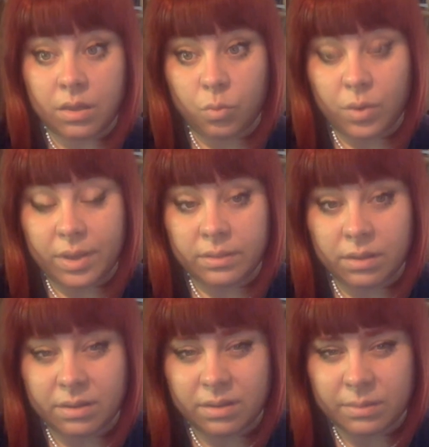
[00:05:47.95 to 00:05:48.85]
uh, when
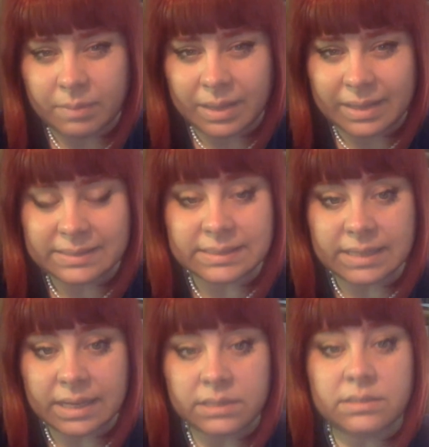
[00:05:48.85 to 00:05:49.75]
uh, Mars
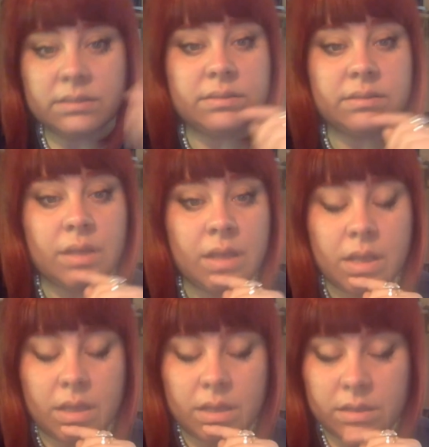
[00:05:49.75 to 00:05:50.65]
entered
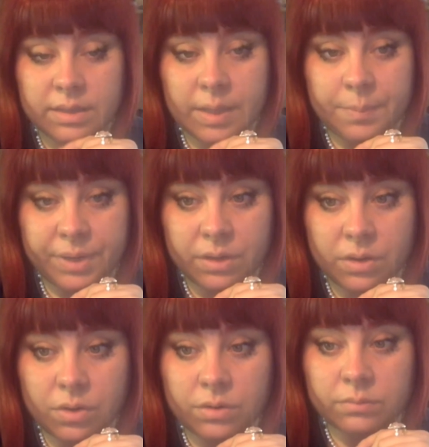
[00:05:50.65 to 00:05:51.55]
uh,
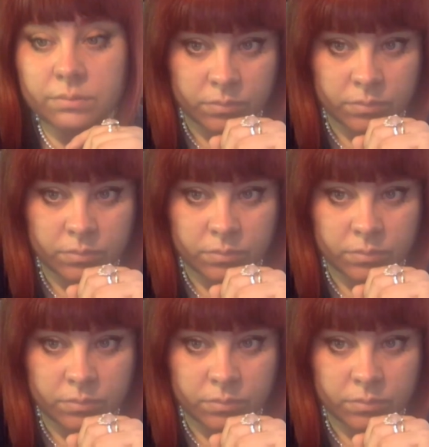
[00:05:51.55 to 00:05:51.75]
Capricorn